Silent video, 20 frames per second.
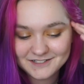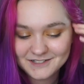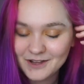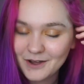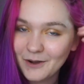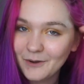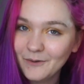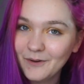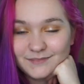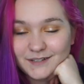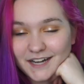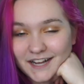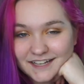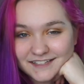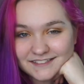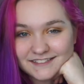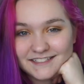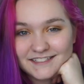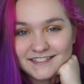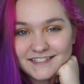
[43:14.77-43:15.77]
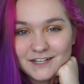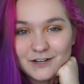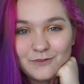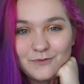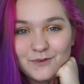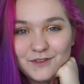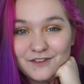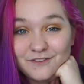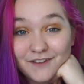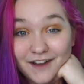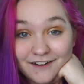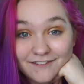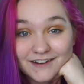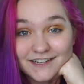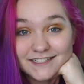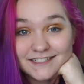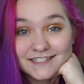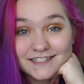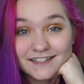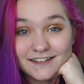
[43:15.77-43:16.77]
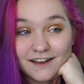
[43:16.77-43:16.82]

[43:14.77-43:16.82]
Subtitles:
but it has to deal with a virus,